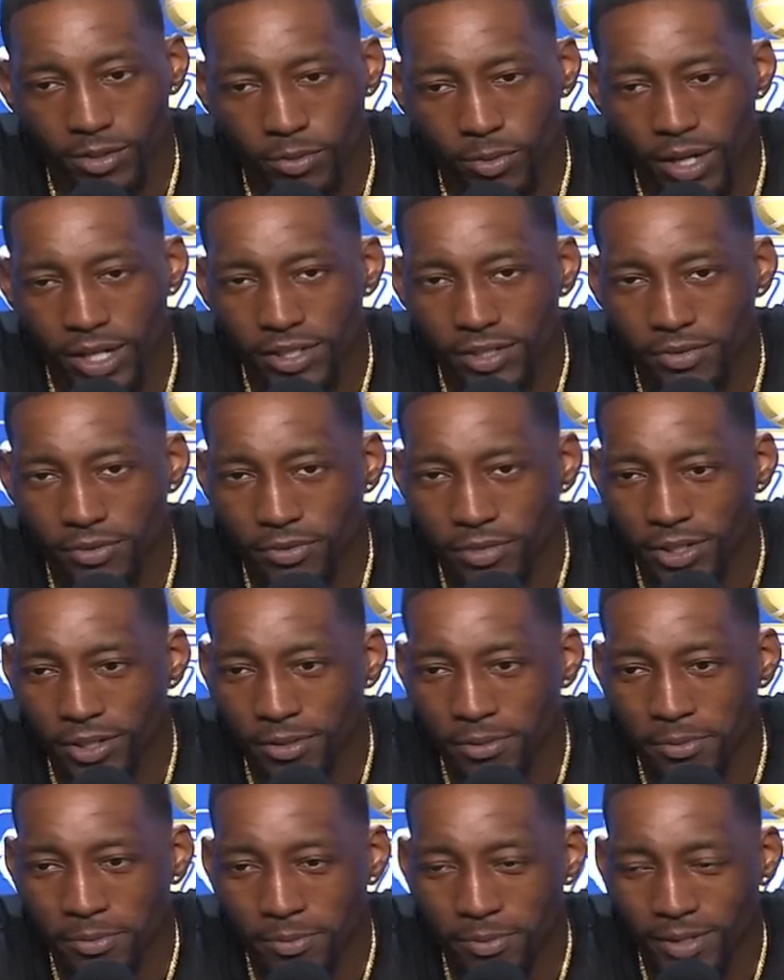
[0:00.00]
Watching
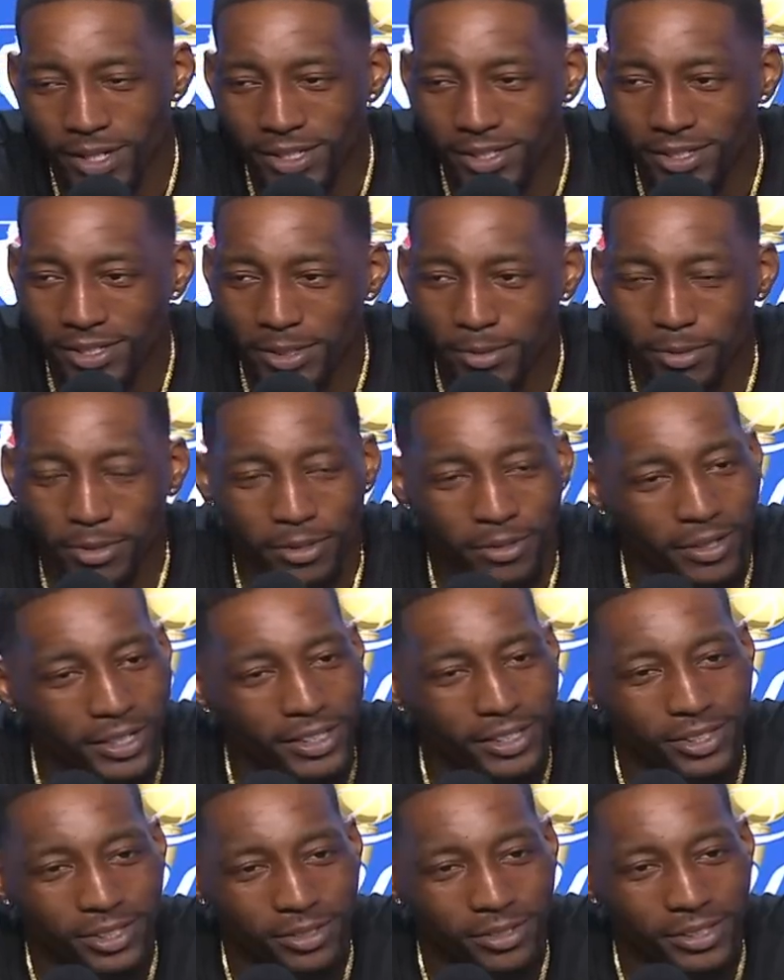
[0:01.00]
film, watching some of the
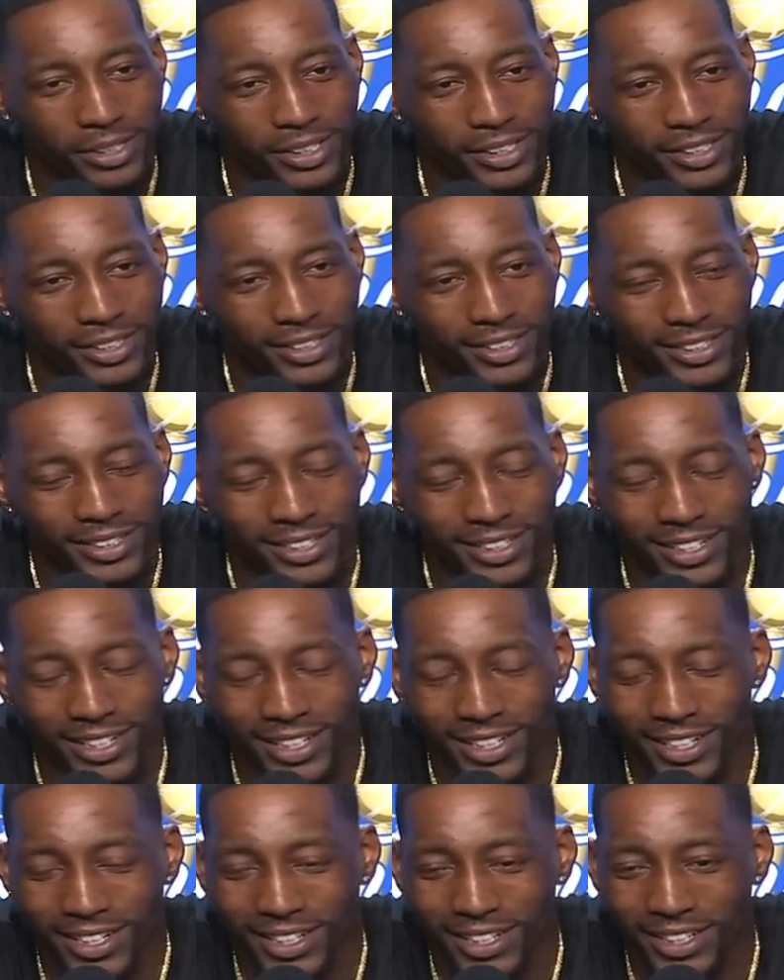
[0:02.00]
great screen,
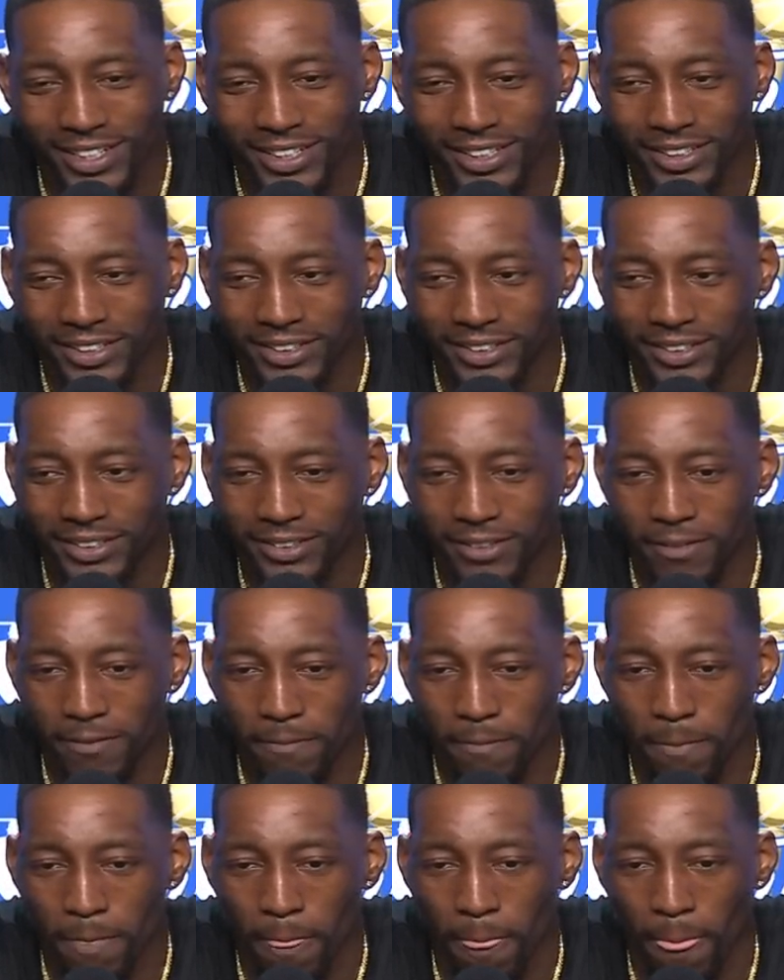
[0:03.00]
uh,
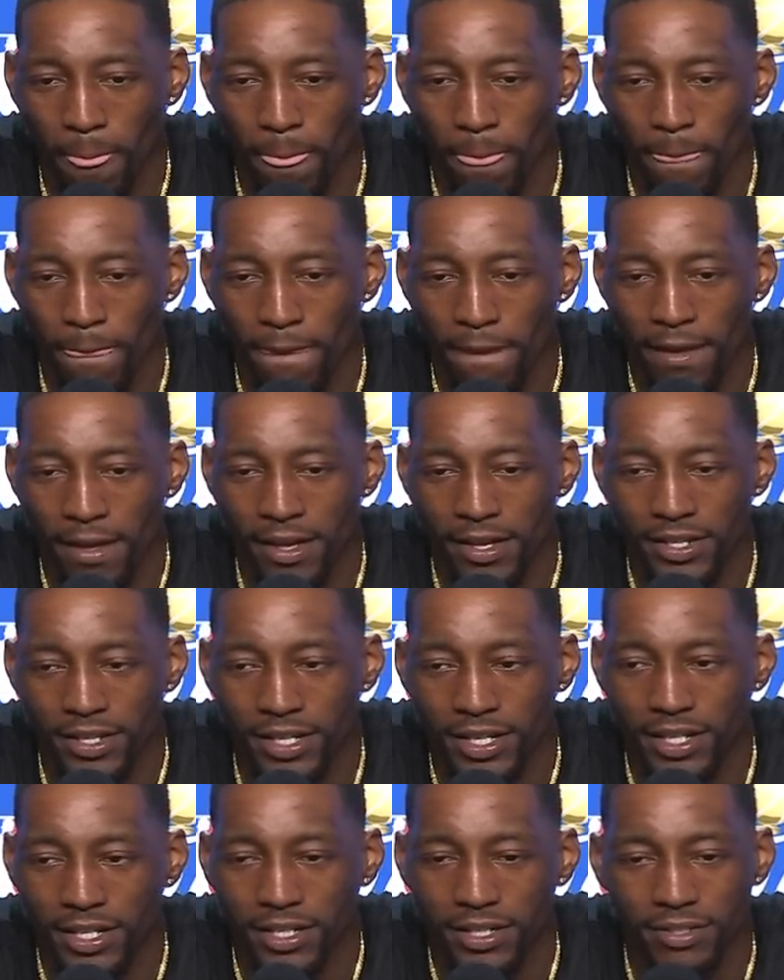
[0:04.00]

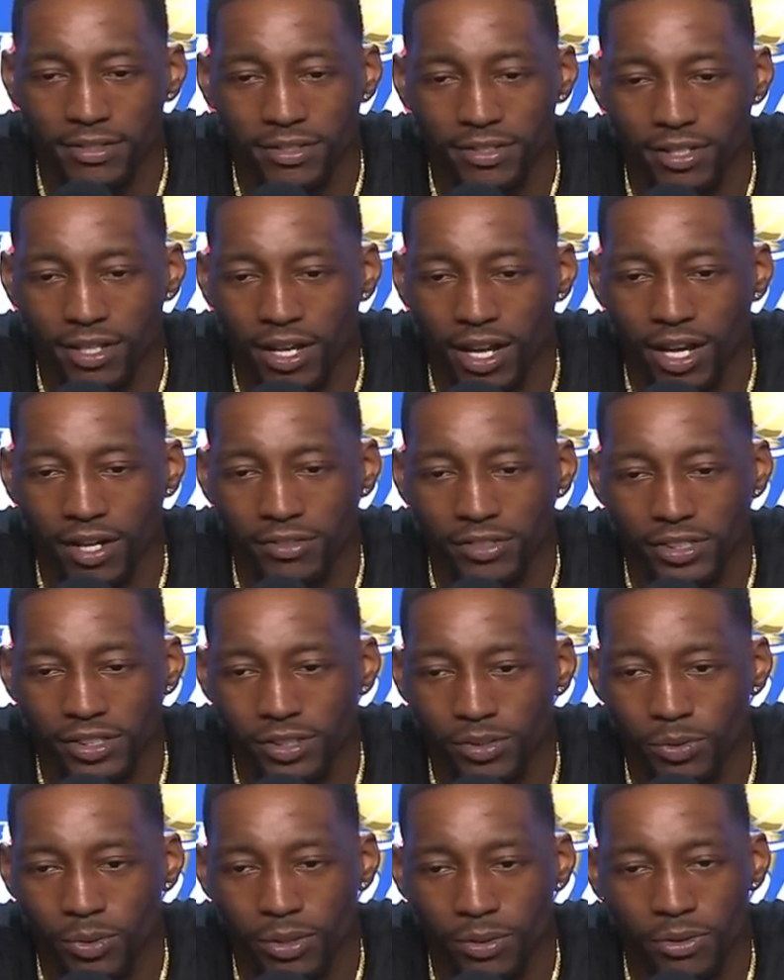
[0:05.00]
and then
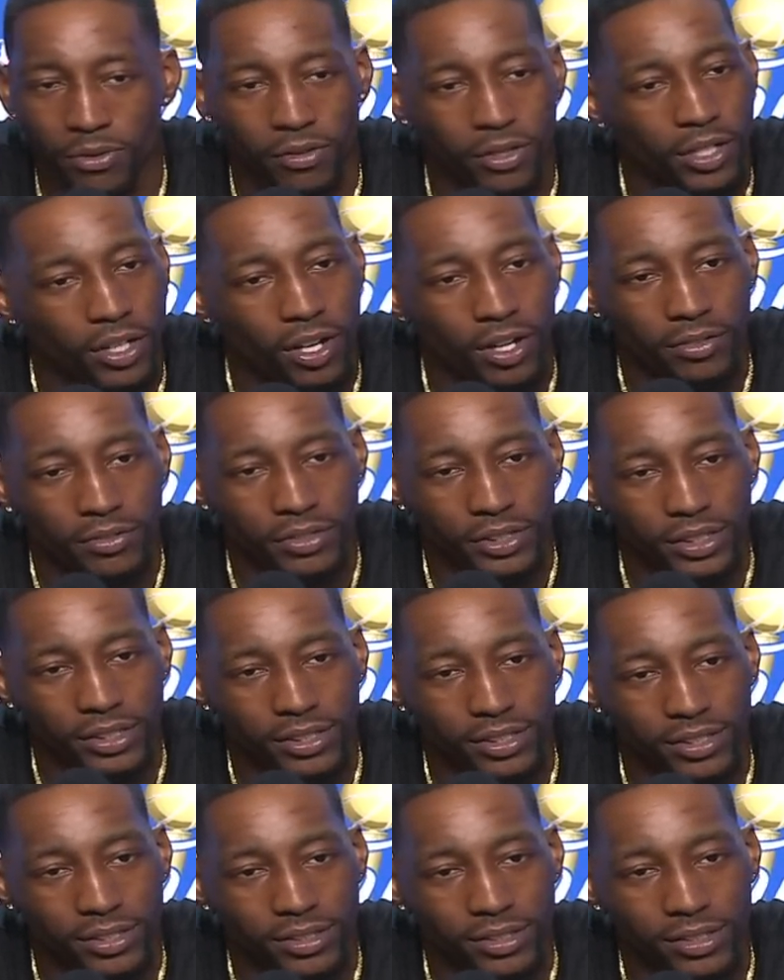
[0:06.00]
obviously the way we run
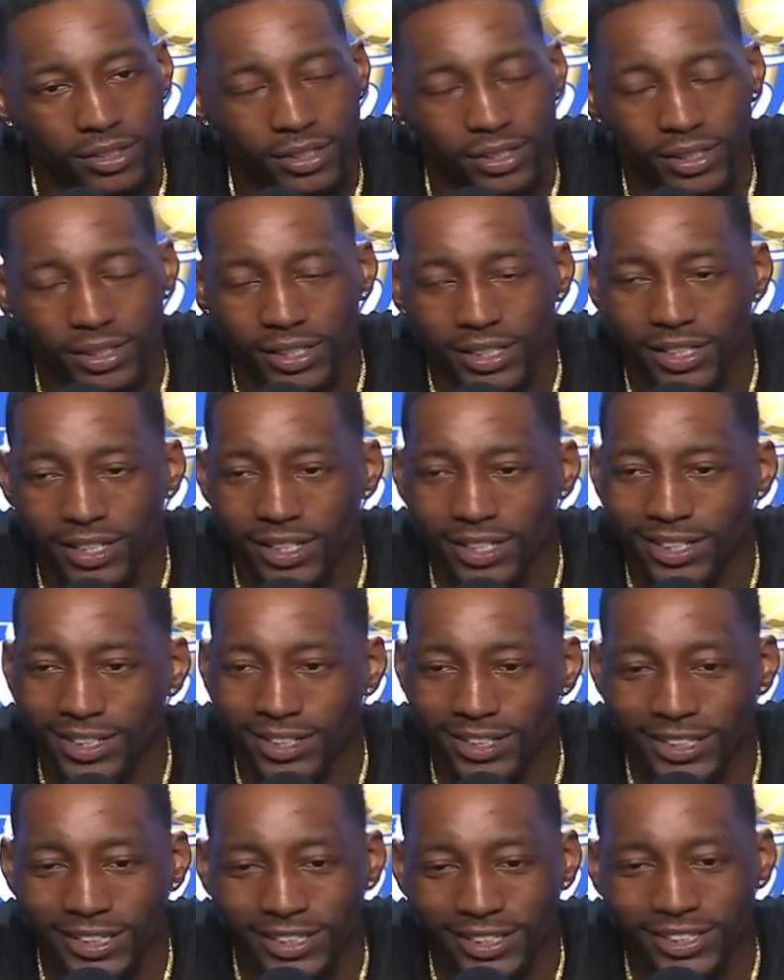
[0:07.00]
offense.
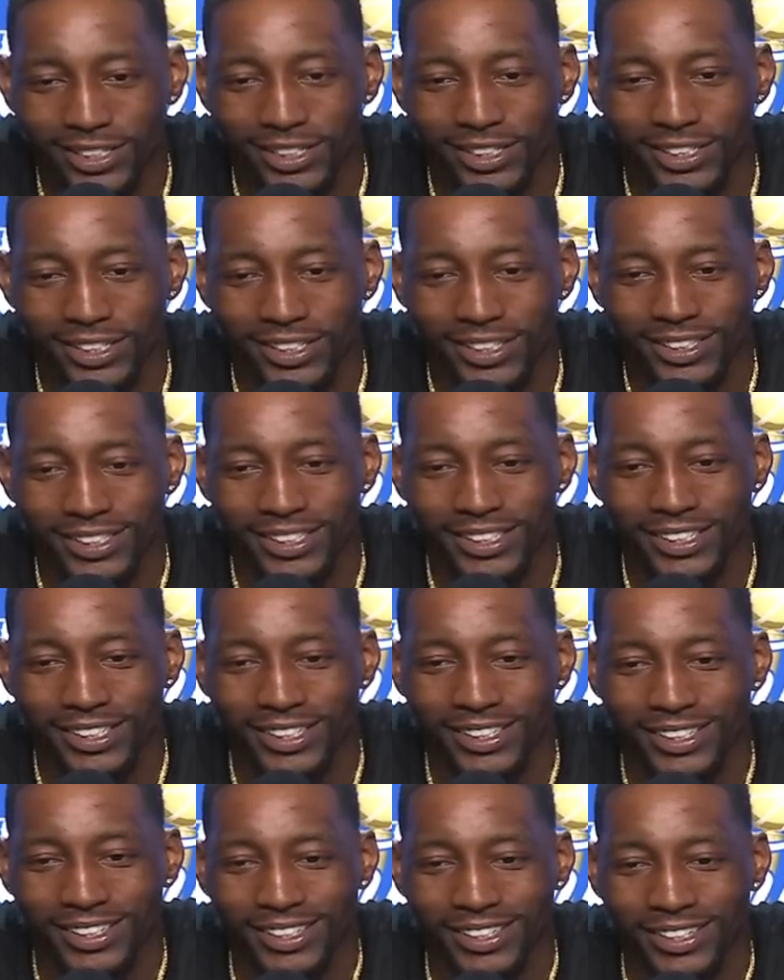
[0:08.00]
Uh, it's a
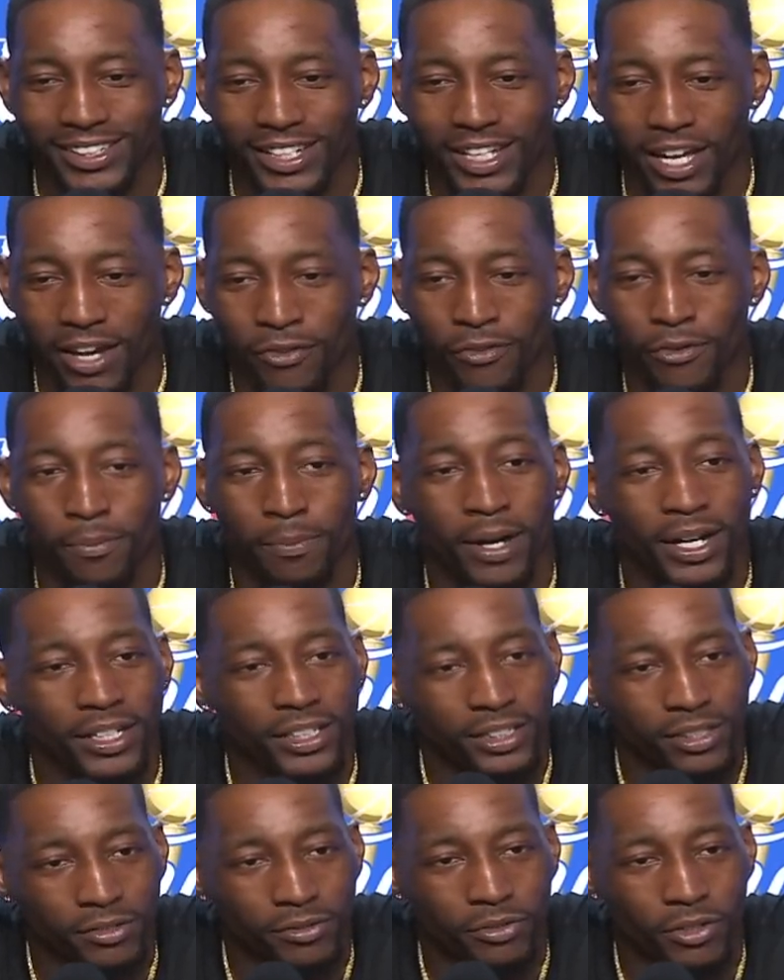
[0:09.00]

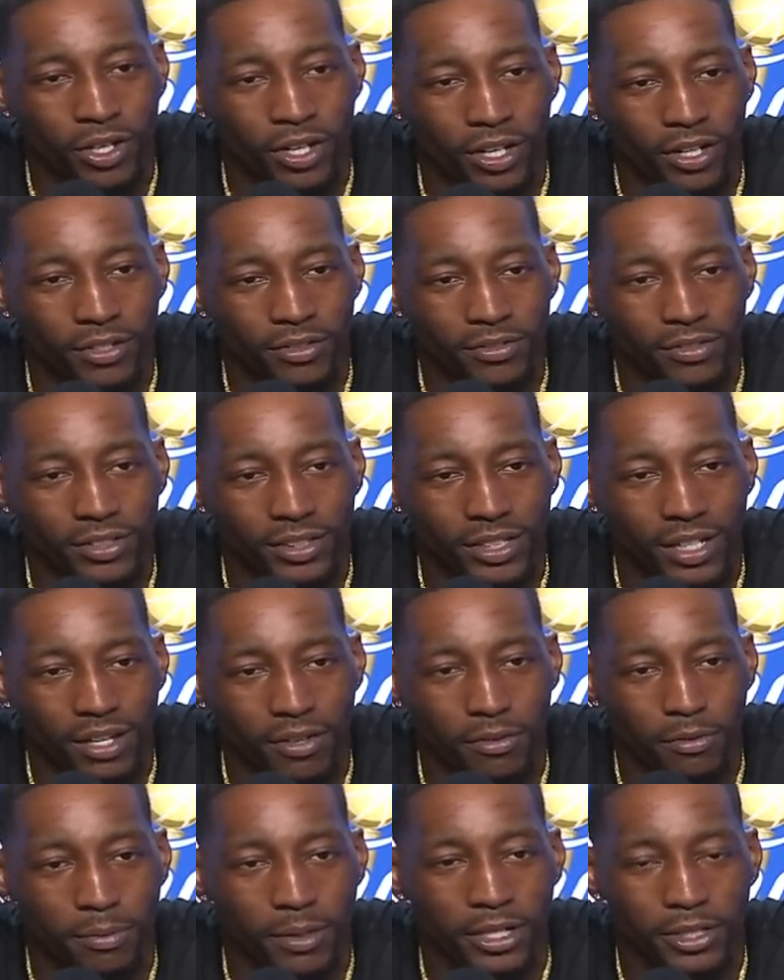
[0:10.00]
everybody's involved,
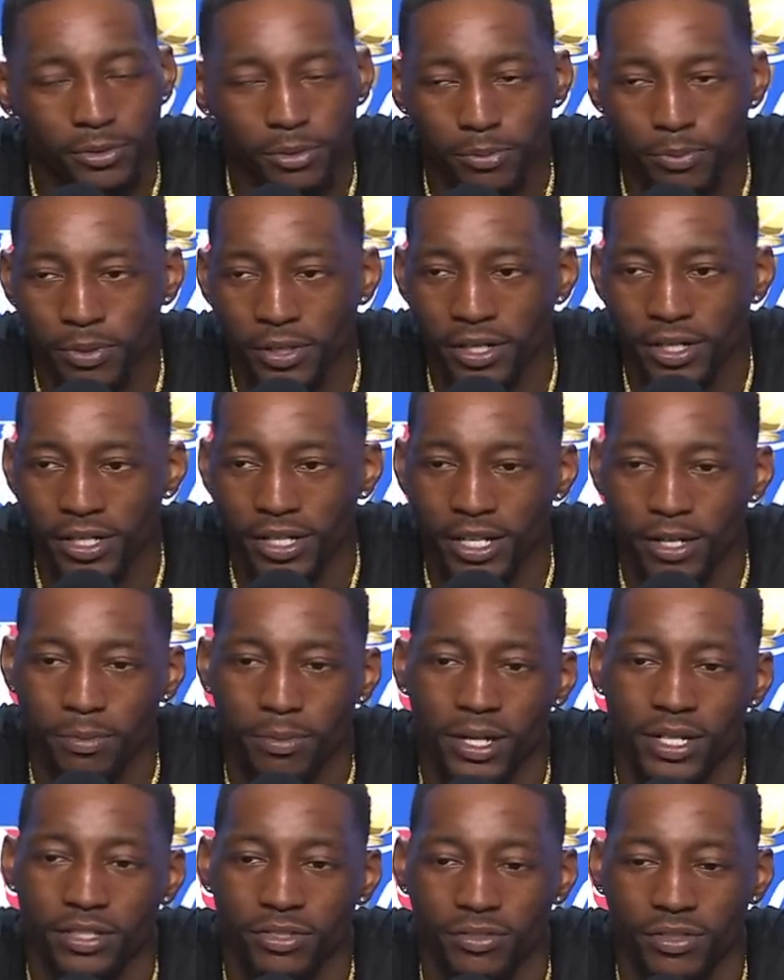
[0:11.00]
everybody's prepared, and
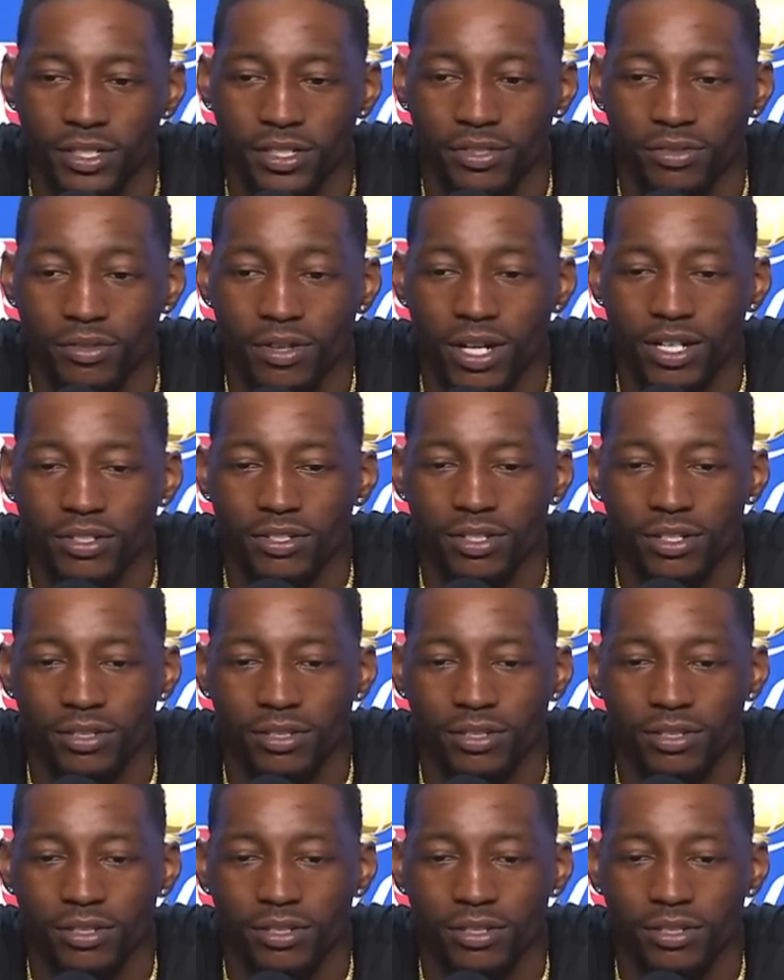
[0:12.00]
everybody's ready to rock.